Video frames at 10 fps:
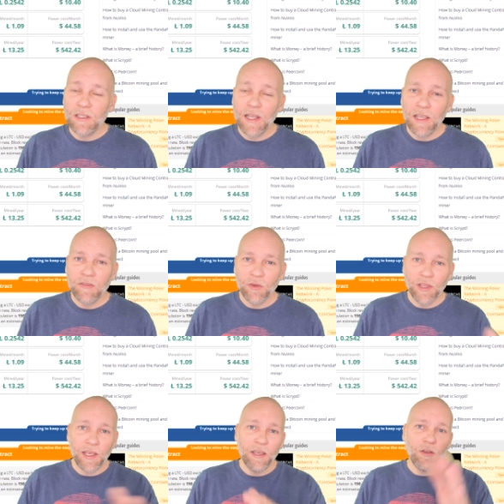a day for
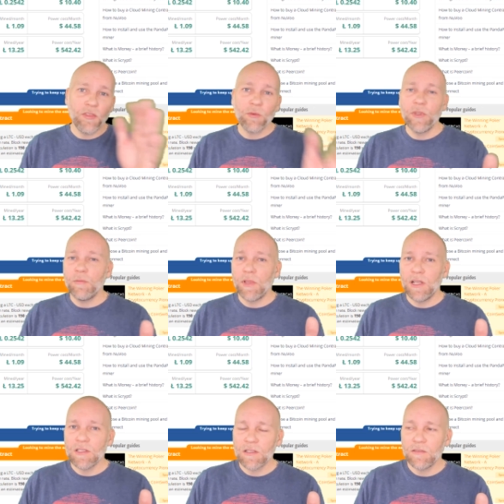the L3
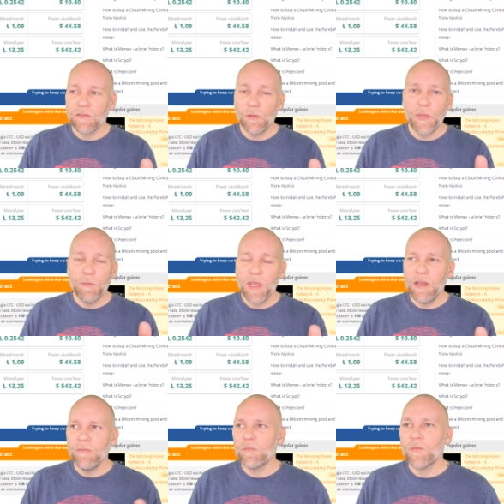Plus from
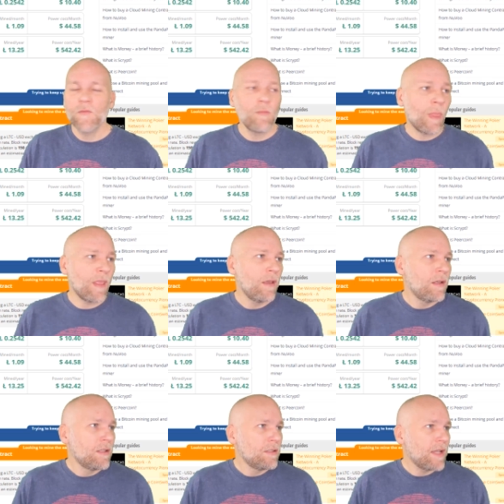Bitmain.
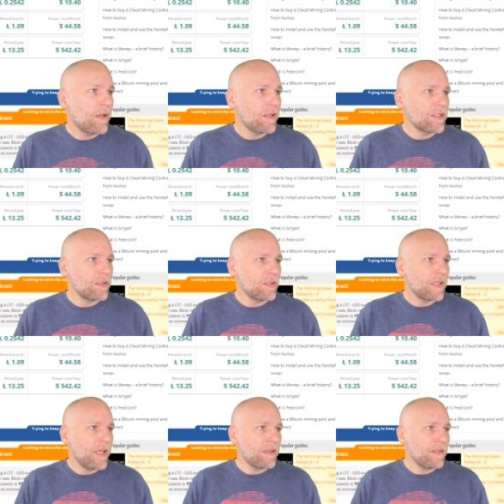Now let's
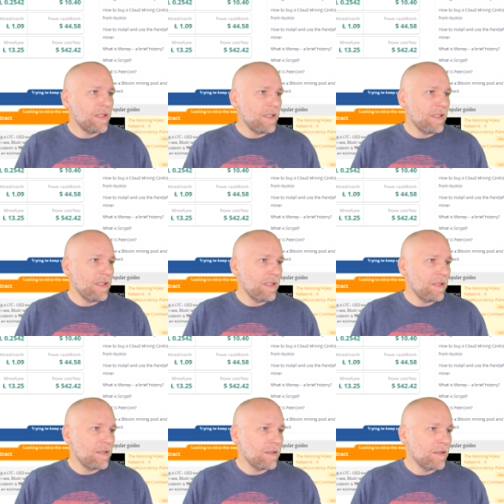look at
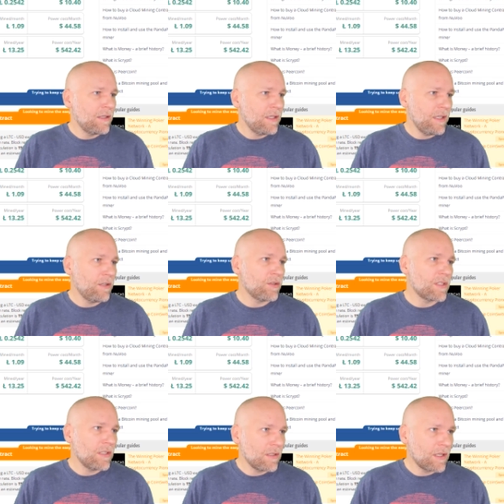the
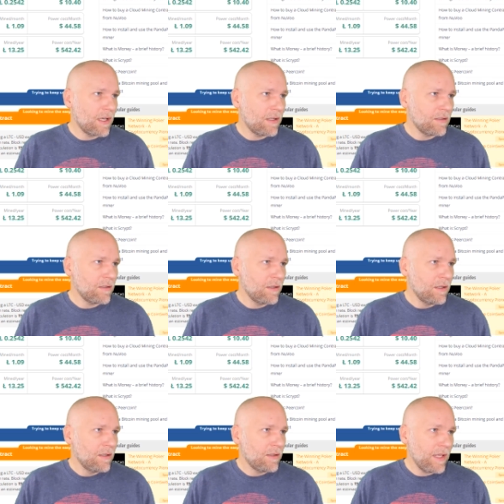InnoSilicon,
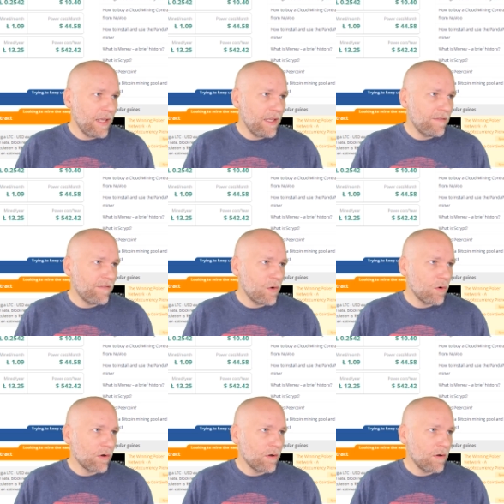the
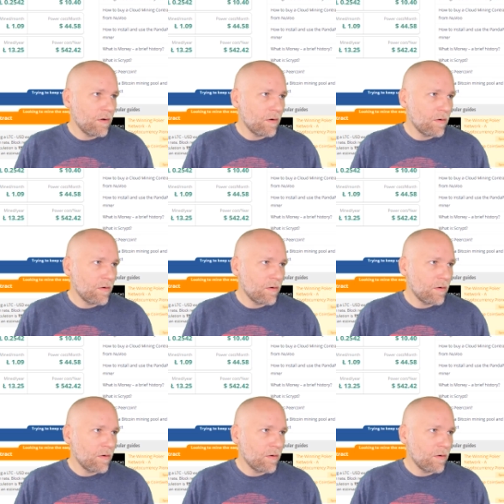A4.